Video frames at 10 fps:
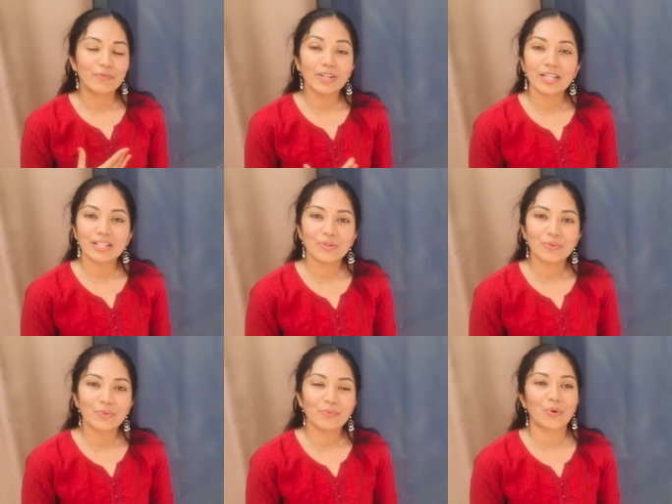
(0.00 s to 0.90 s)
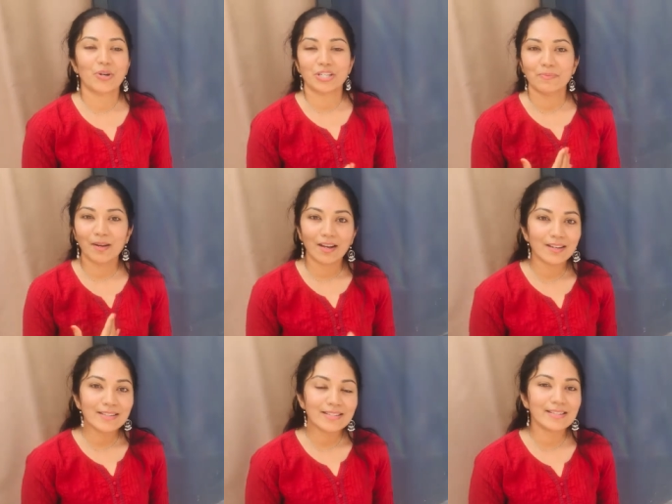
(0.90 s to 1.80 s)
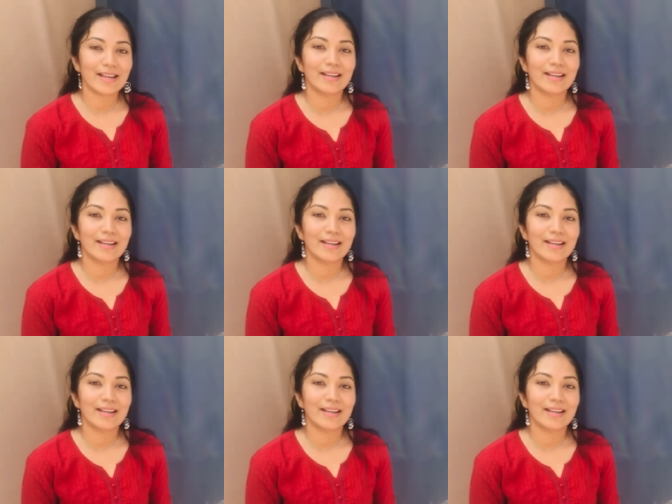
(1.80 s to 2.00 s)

we need to wash plants,